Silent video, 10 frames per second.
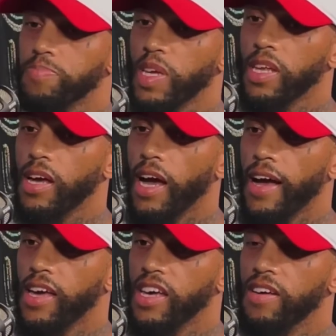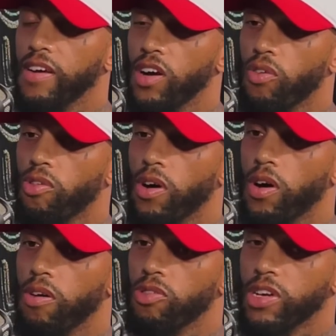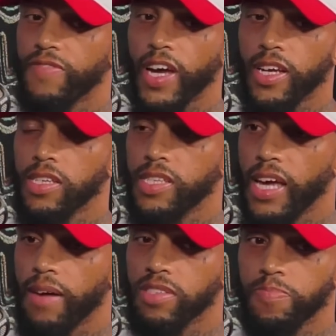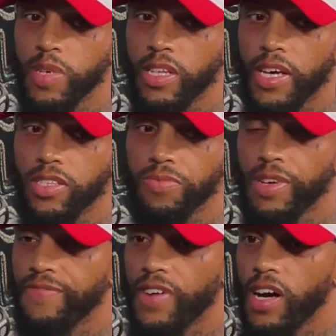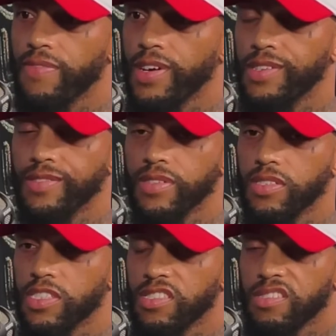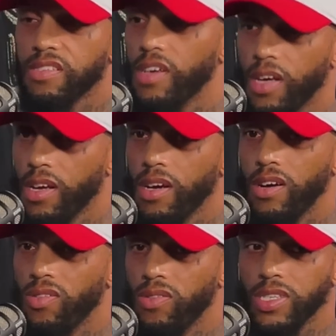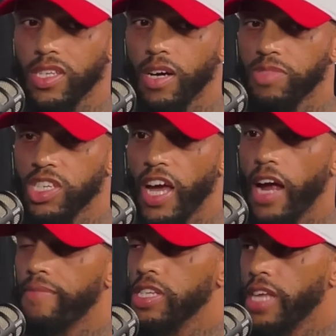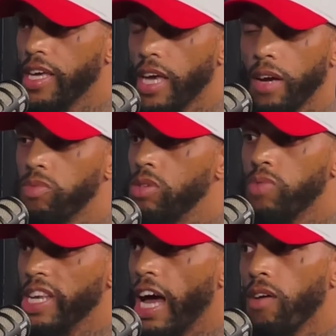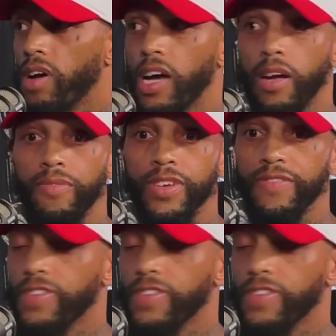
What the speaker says: spending it on a regular day. I was spending like $2,500 just on dumb shit every day, and we went out every